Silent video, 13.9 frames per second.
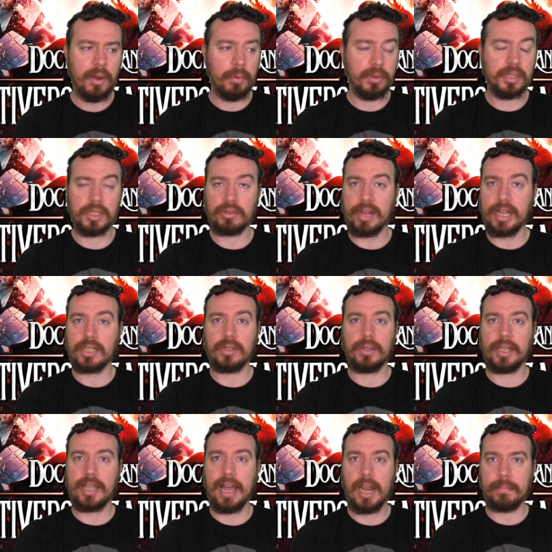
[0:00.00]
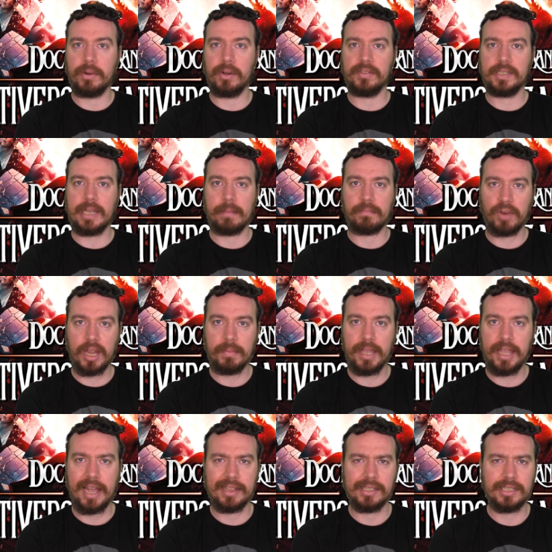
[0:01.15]
with the director, the caliber of Sam
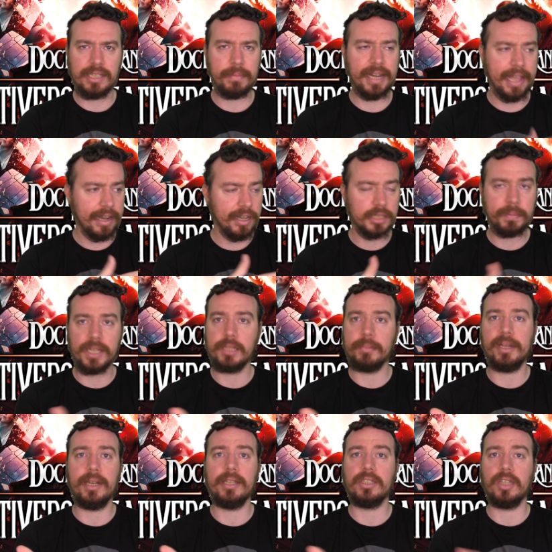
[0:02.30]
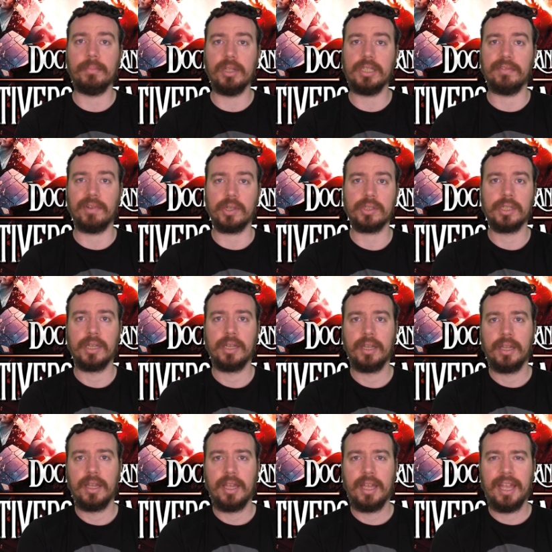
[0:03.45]
Raimi, and the seemingly endless possibilities of the multiverse,
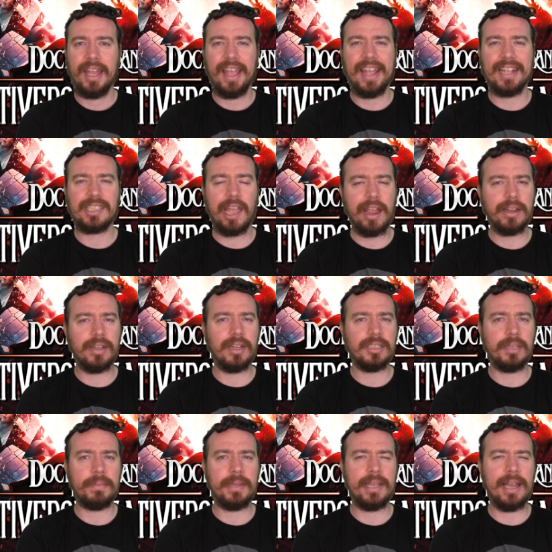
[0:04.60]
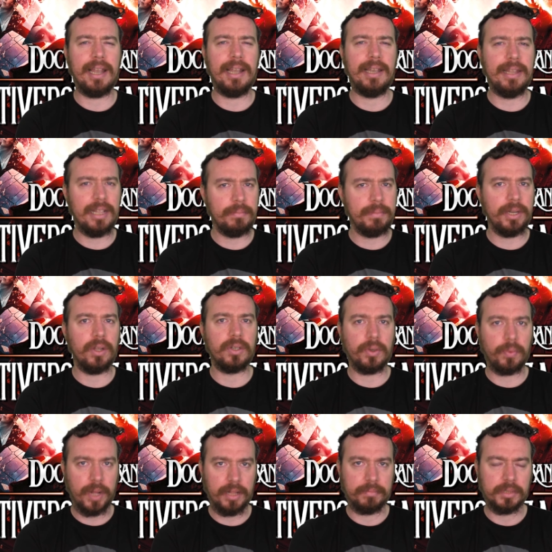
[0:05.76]
it's hard not to be a little bit
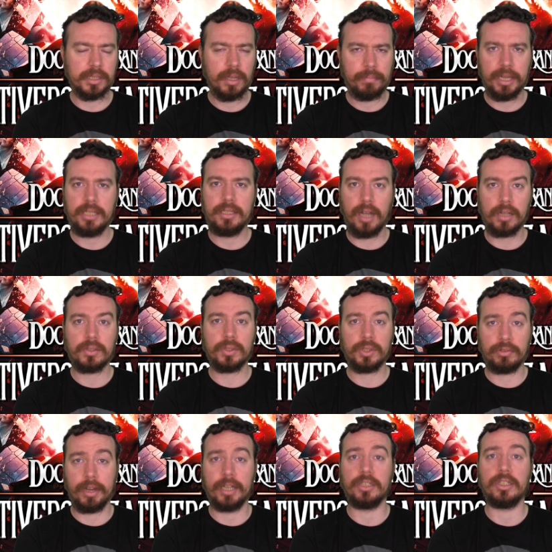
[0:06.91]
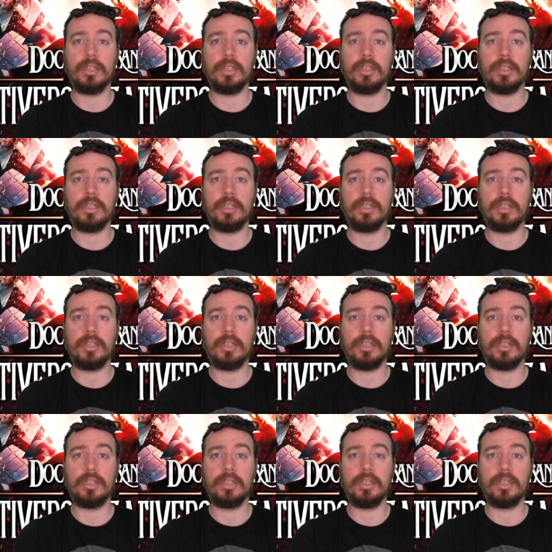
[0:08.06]
underwhelmed by Doctor Strange in